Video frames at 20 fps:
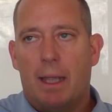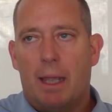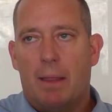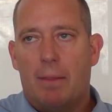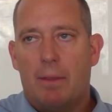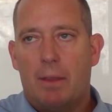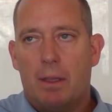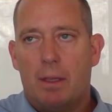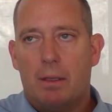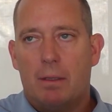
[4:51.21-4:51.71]

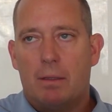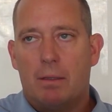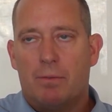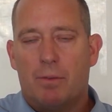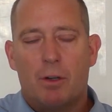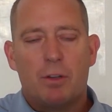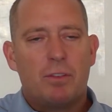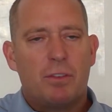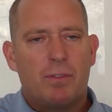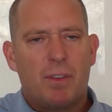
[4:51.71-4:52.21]
And the
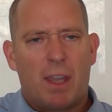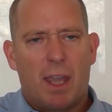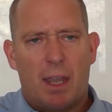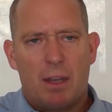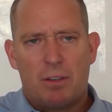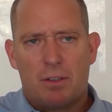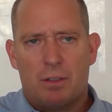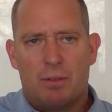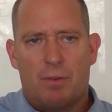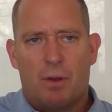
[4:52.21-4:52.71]

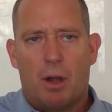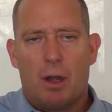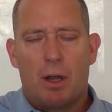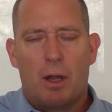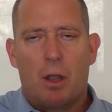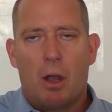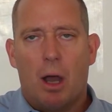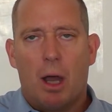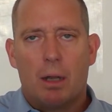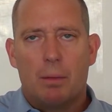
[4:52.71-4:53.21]
diversification of our
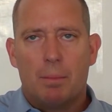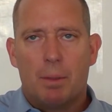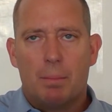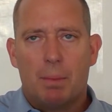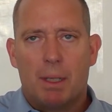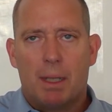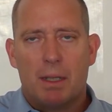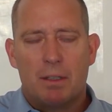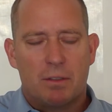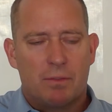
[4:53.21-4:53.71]
economy
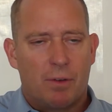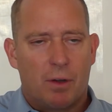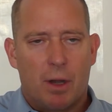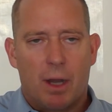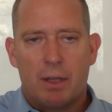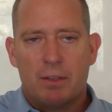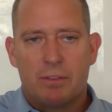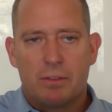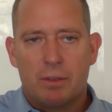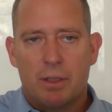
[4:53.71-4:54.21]
because of
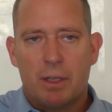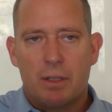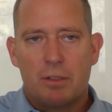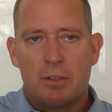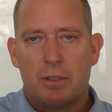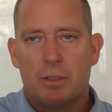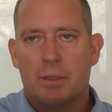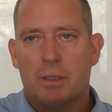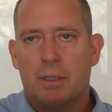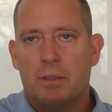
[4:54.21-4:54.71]
our
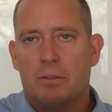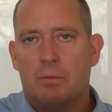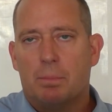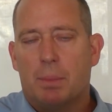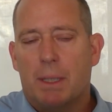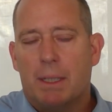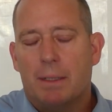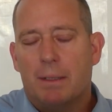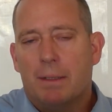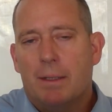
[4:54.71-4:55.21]
isolation has
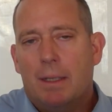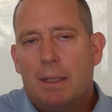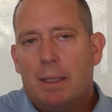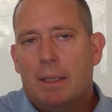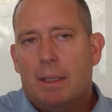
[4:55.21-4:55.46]
been